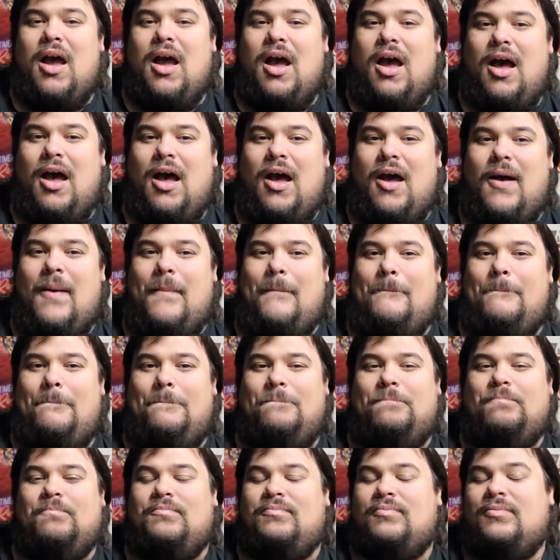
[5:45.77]

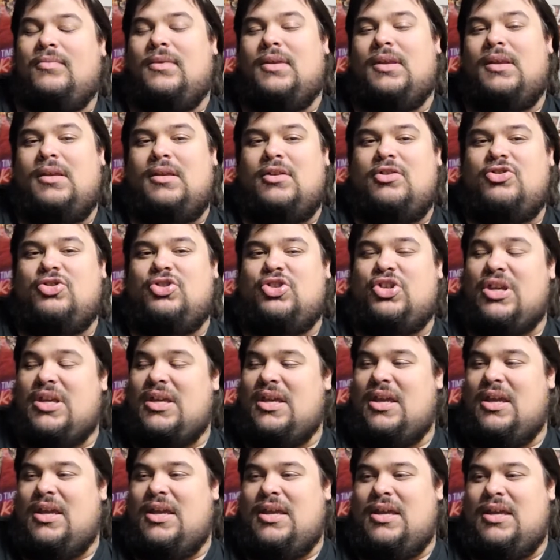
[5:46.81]
Um,
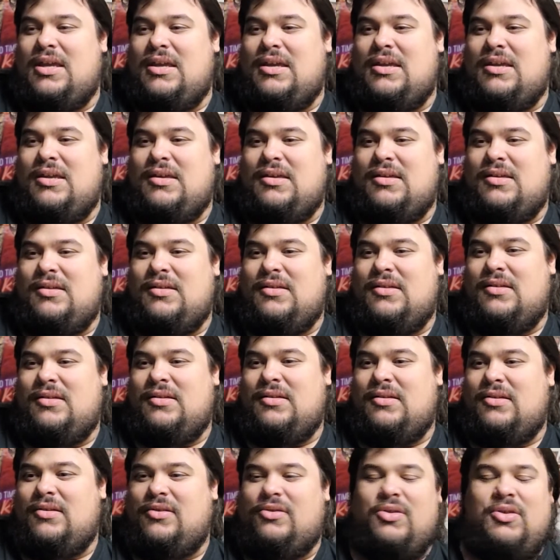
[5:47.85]
she
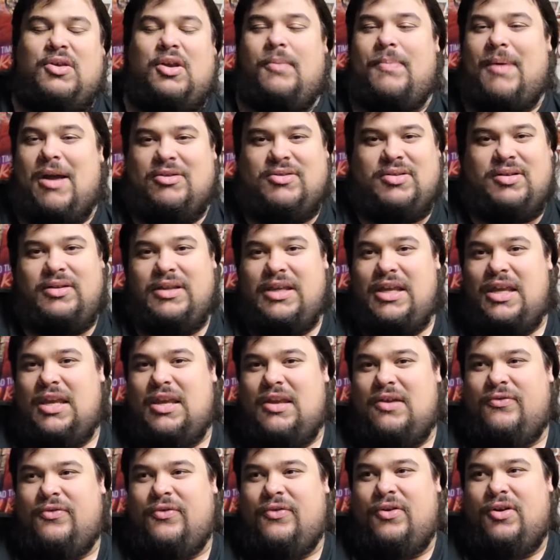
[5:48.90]
is. They're about to
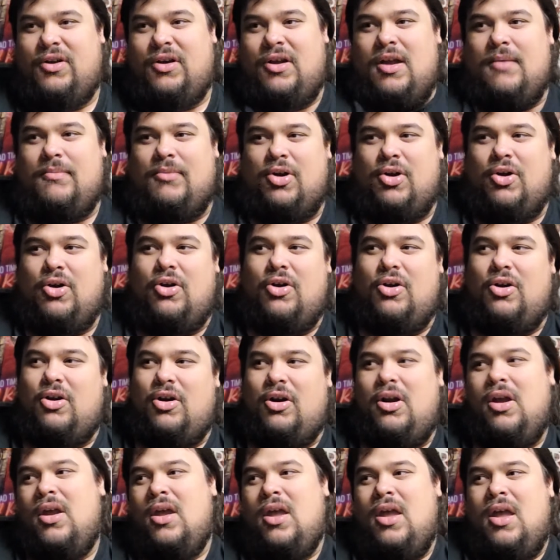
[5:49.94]
leave. Um,
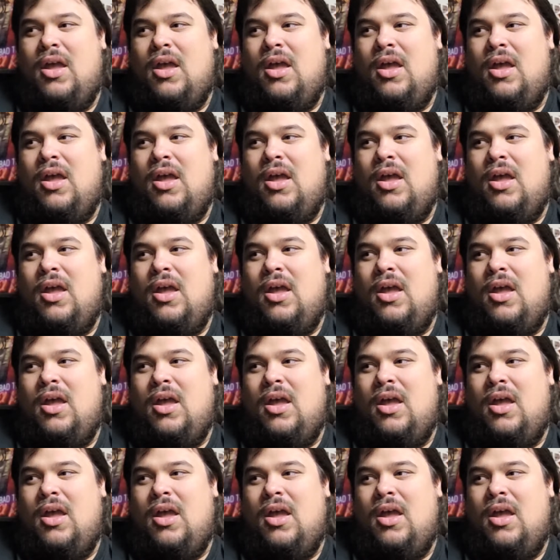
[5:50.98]
her.